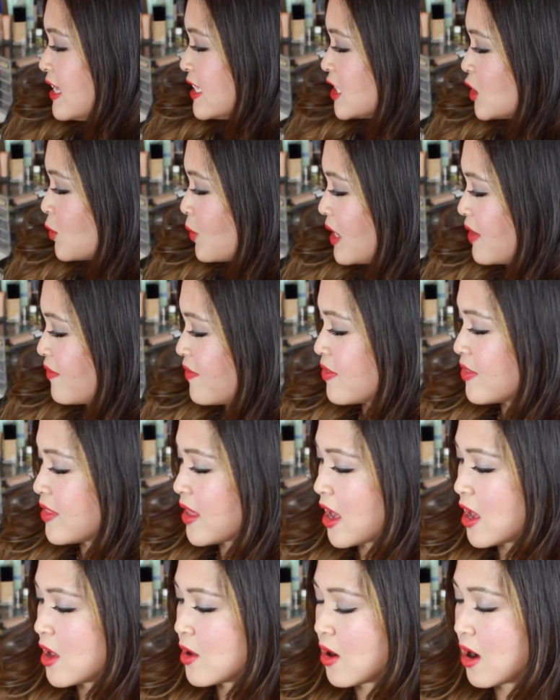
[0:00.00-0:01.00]
So even
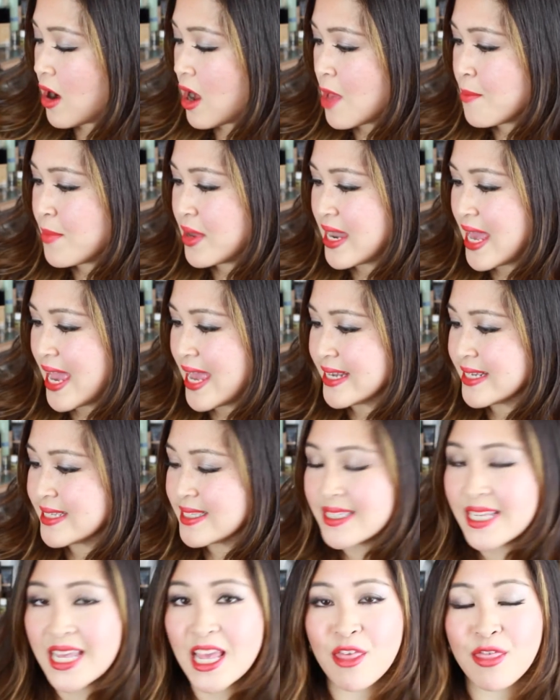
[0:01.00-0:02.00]
though I'm an
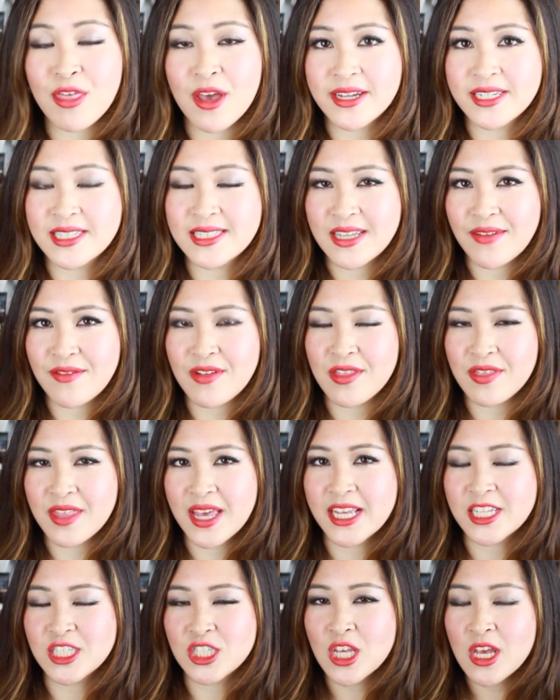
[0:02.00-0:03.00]
NC37 in
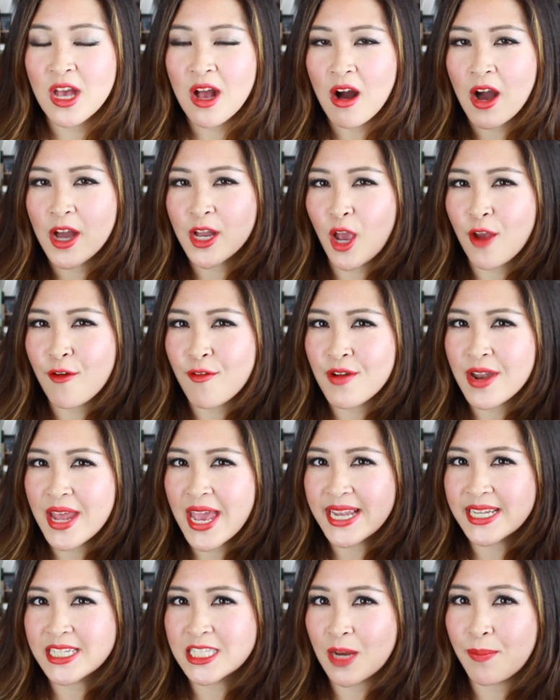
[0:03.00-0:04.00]
this, I go for an
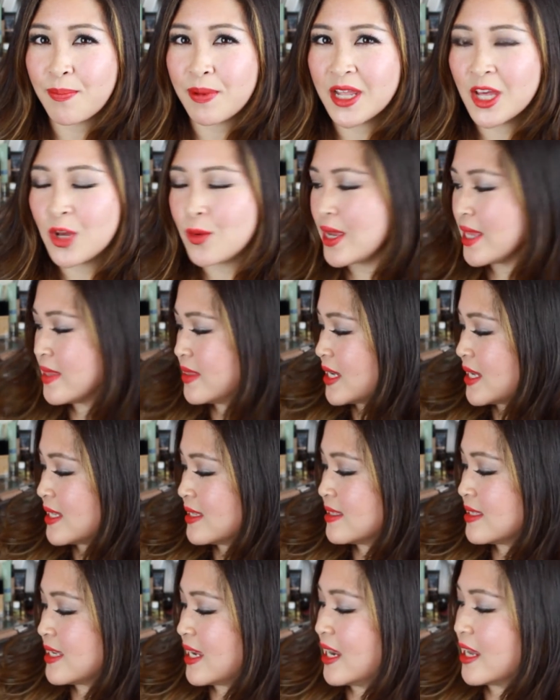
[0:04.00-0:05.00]
NW in the
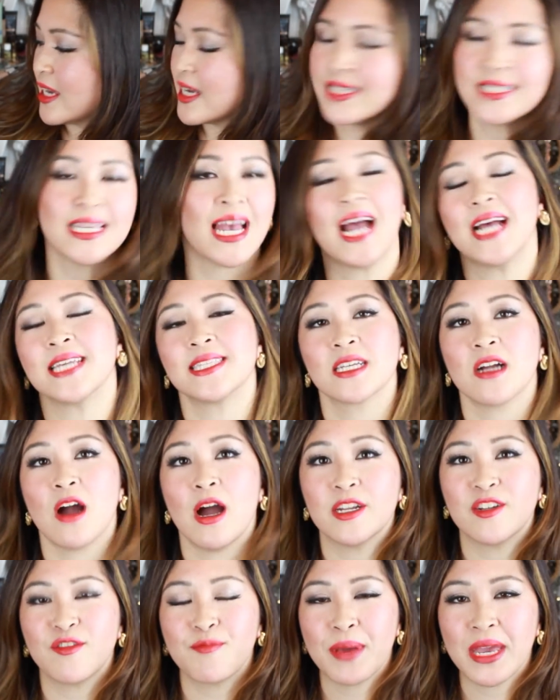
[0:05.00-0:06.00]
concealer because it has the
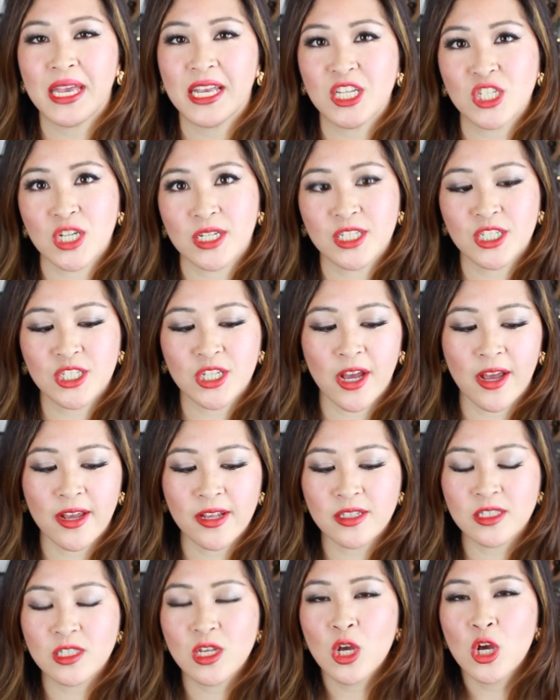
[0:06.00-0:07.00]
kind of pinkish
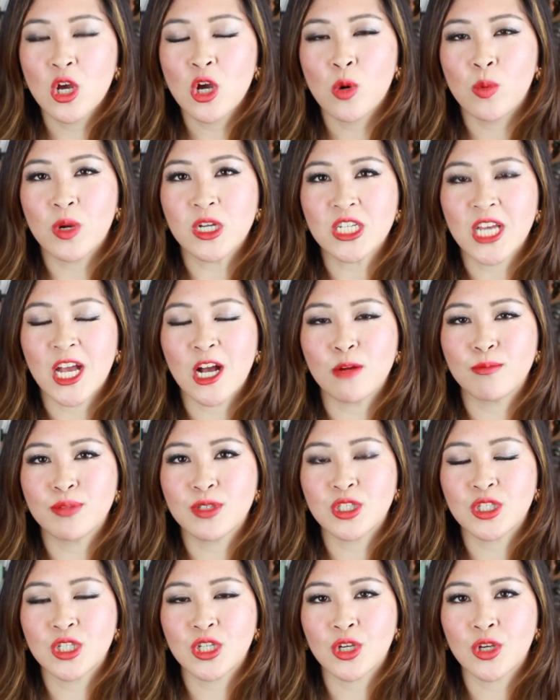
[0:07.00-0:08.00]
undertones, which
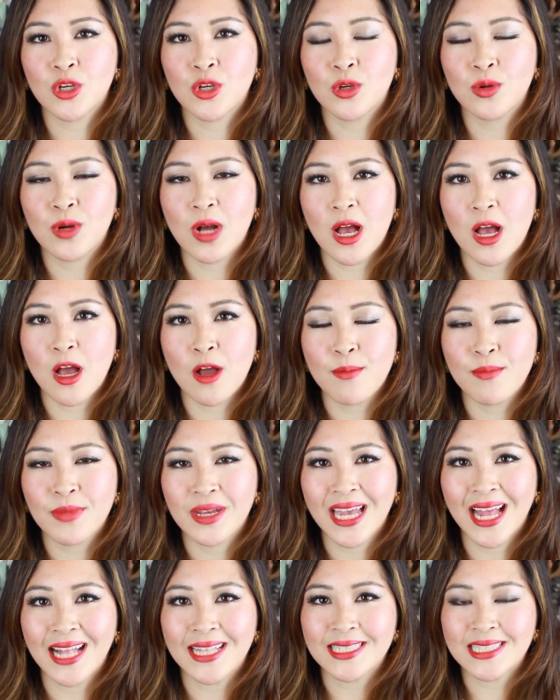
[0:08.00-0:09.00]
helps to
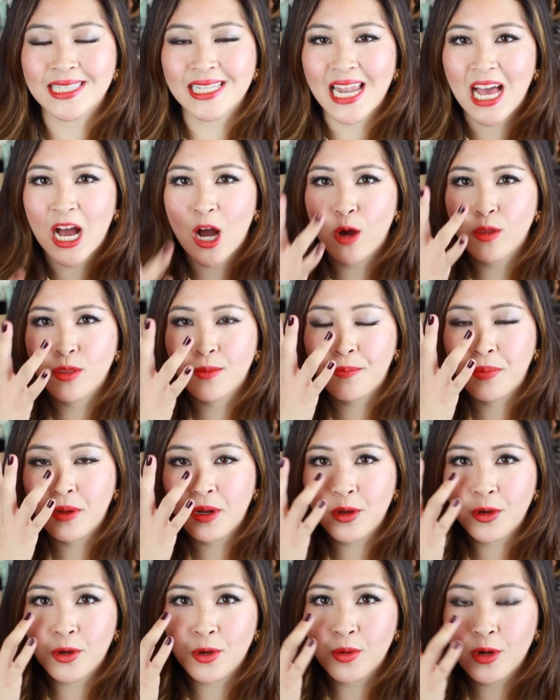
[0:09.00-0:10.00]
cancel out the
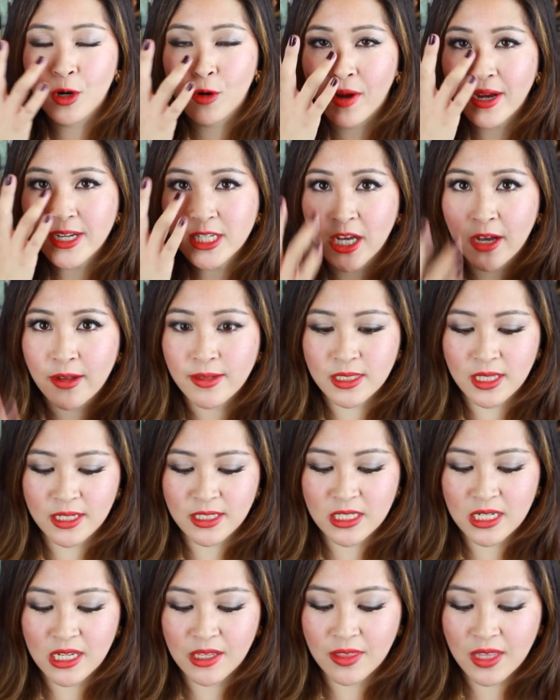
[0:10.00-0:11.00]
blue and grey tones
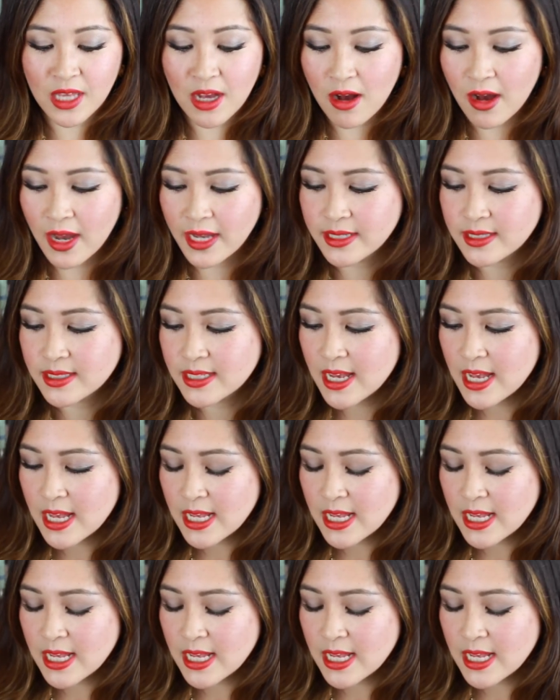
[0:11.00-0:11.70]
underneath the eyes.